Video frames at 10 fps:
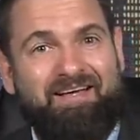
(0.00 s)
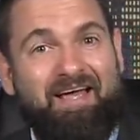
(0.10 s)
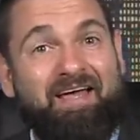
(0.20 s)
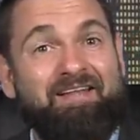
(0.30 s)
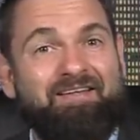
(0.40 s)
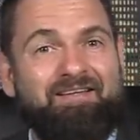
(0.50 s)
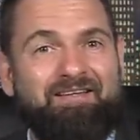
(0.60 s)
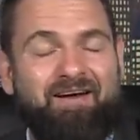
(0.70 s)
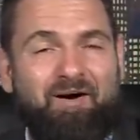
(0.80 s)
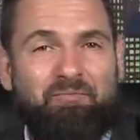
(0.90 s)
And
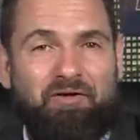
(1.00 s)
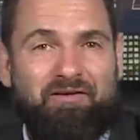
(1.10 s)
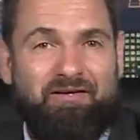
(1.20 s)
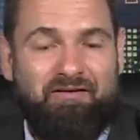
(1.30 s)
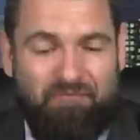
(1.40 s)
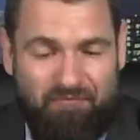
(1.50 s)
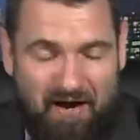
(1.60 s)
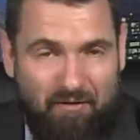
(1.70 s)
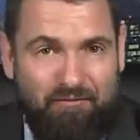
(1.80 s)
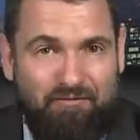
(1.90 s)
our brother here
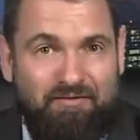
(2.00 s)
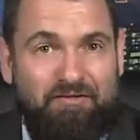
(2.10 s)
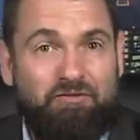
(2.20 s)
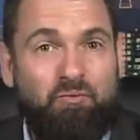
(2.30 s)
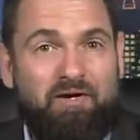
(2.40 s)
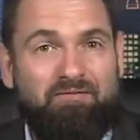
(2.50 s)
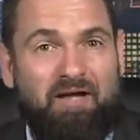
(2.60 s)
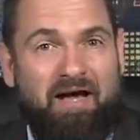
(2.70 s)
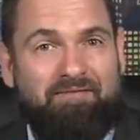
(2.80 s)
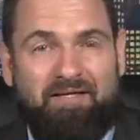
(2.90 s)
found this way of
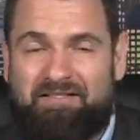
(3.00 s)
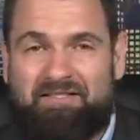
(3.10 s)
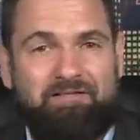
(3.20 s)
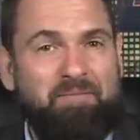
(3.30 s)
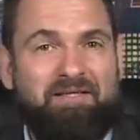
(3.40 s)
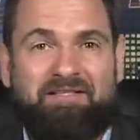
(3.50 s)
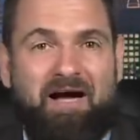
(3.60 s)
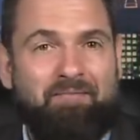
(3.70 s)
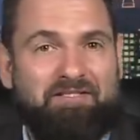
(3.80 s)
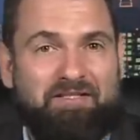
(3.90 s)
life that just makes
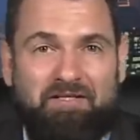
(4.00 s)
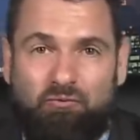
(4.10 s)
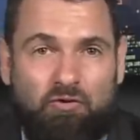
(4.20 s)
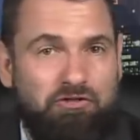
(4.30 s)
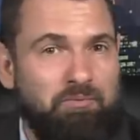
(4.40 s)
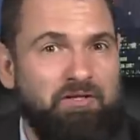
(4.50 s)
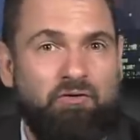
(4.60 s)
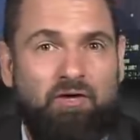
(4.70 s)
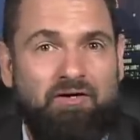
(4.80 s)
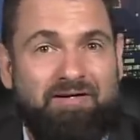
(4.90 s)
common sense. Worshiping the
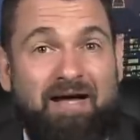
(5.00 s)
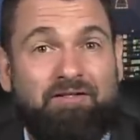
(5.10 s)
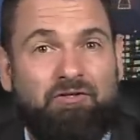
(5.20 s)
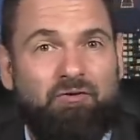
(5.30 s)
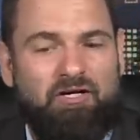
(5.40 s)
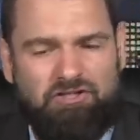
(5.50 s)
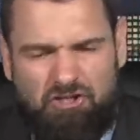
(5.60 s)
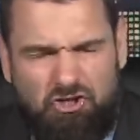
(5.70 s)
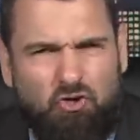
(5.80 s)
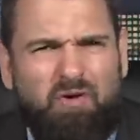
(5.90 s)
creator, not the
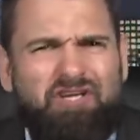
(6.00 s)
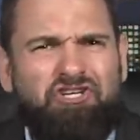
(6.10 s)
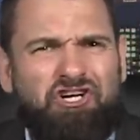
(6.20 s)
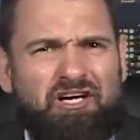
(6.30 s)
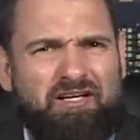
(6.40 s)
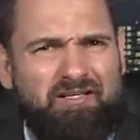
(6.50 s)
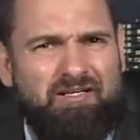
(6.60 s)
creation. Doing good.